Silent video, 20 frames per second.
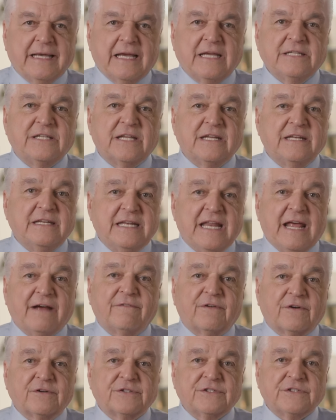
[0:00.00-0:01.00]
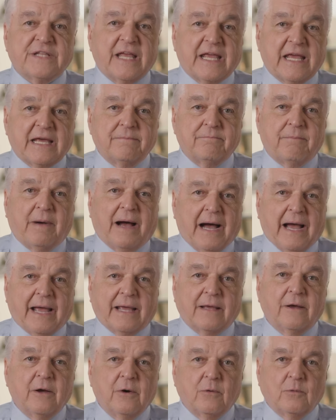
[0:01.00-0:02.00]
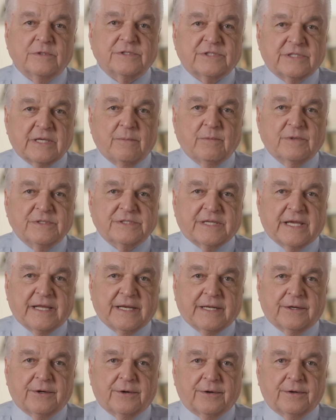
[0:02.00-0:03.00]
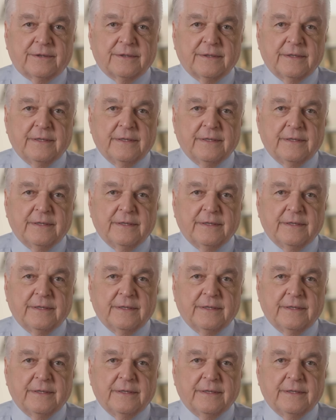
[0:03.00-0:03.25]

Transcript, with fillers: and to never stand by when someone's getting hurt.